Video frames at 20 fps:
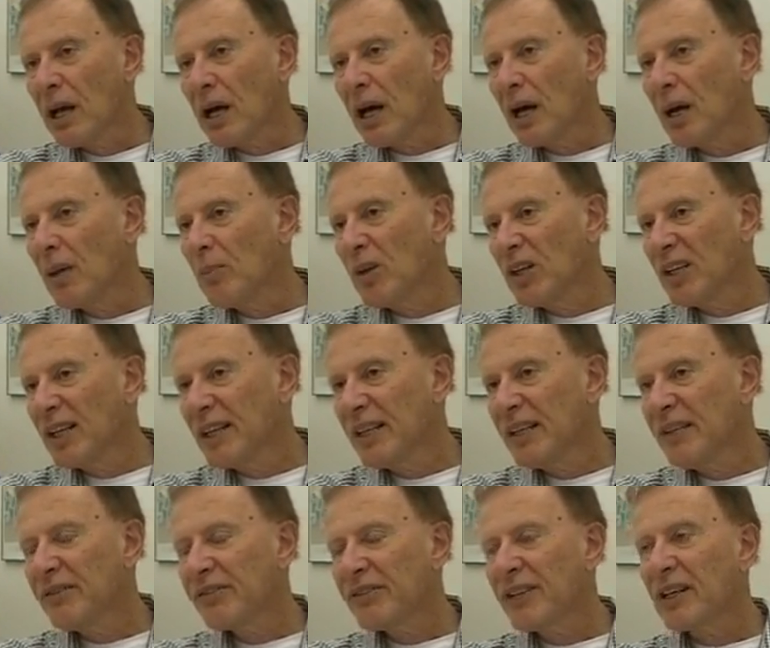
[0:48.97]
I
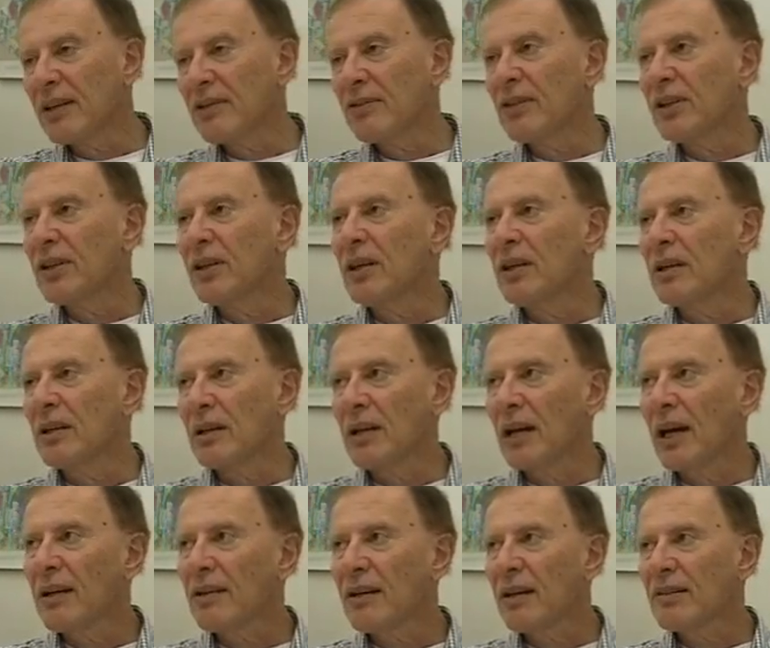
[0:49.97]
believe that
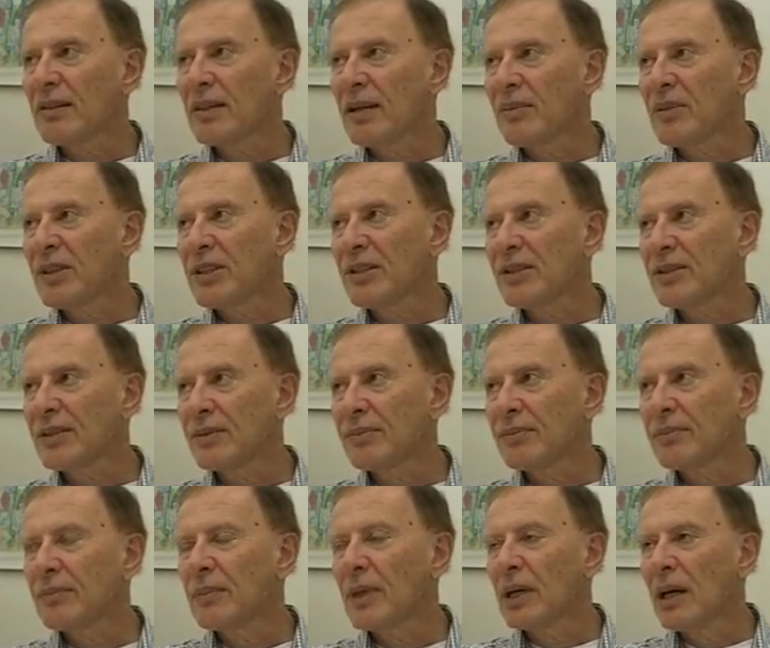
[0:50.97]

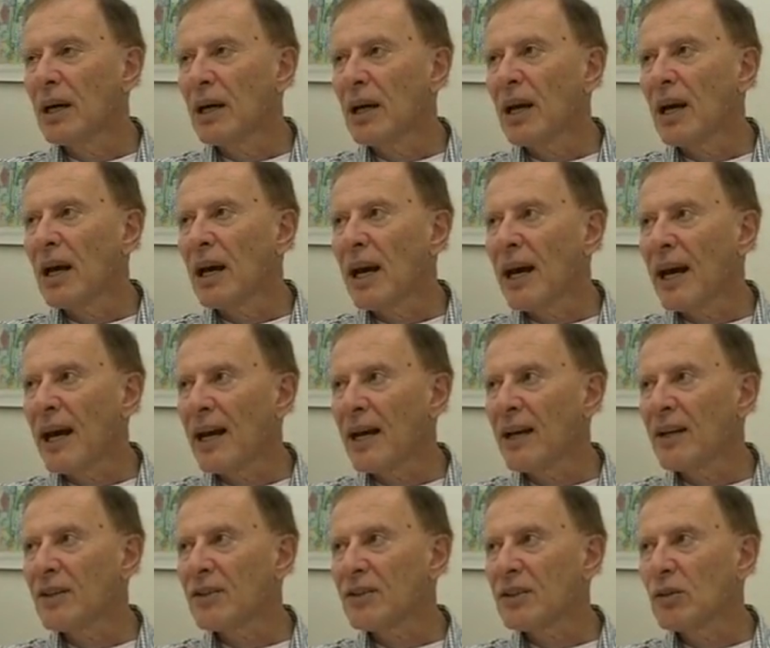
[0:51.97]
anti-Semitism
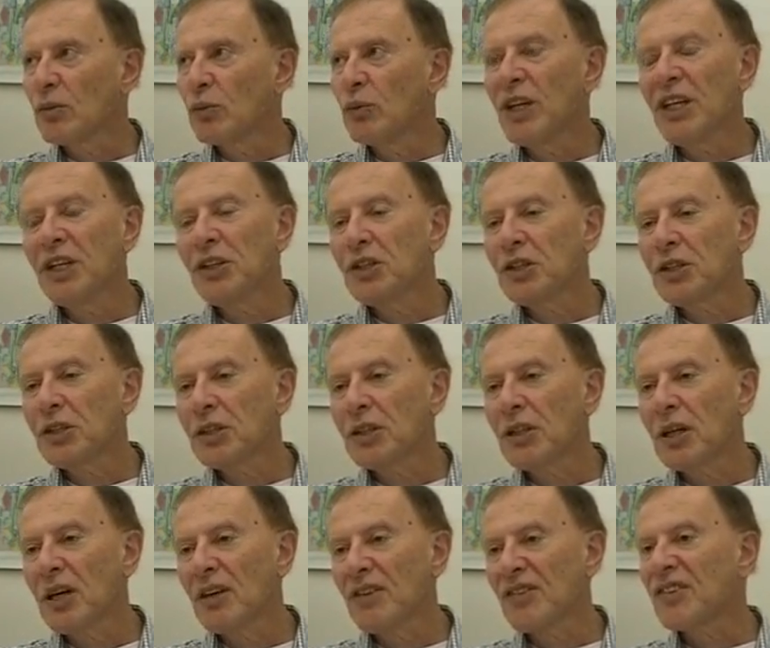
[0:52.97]
has reached
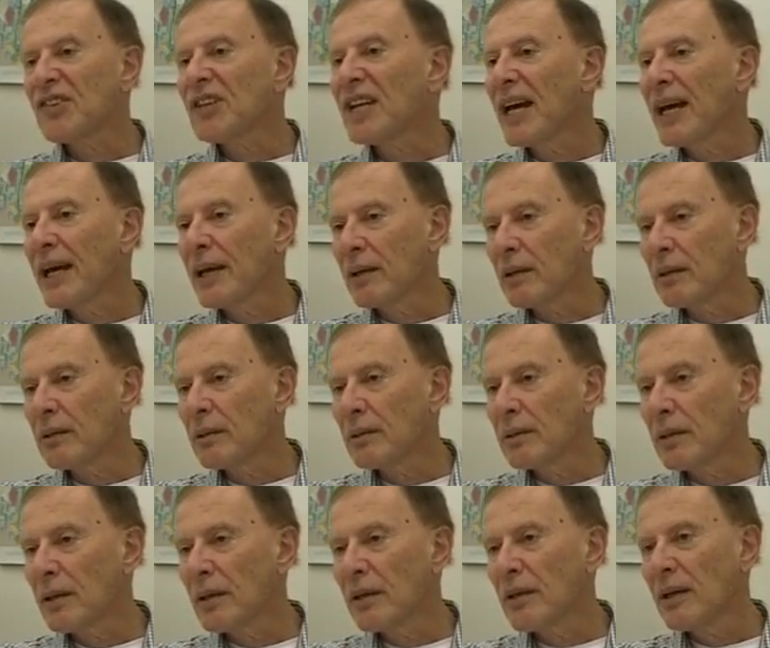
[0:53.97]
a scale
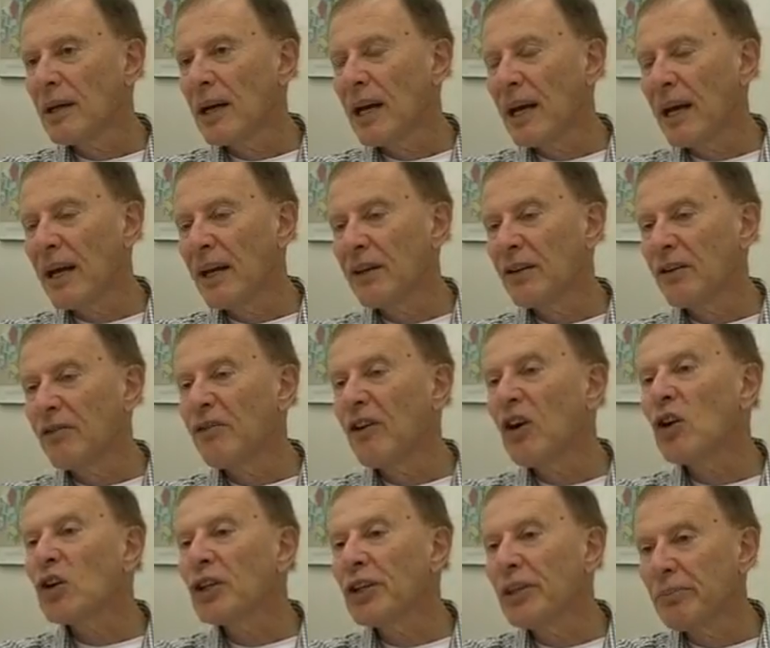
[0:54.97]
and a
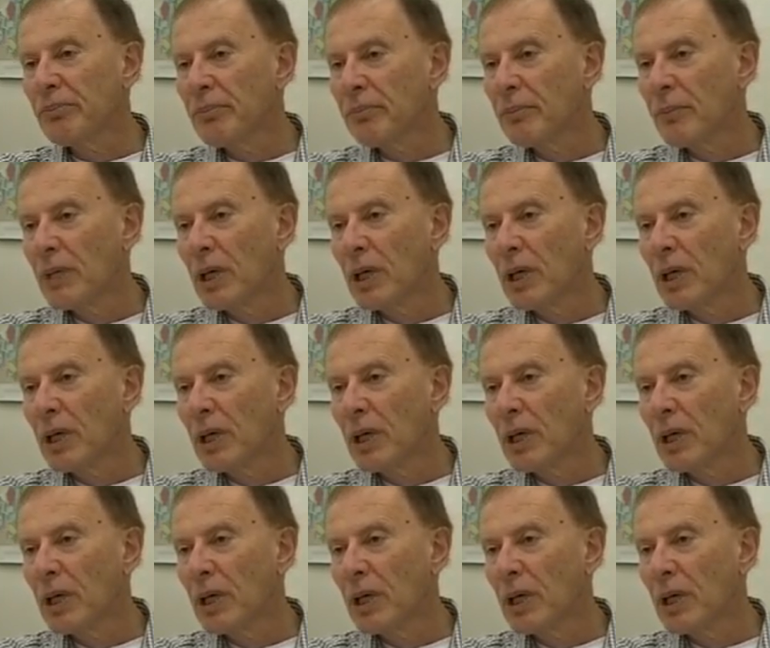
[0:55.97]
volume,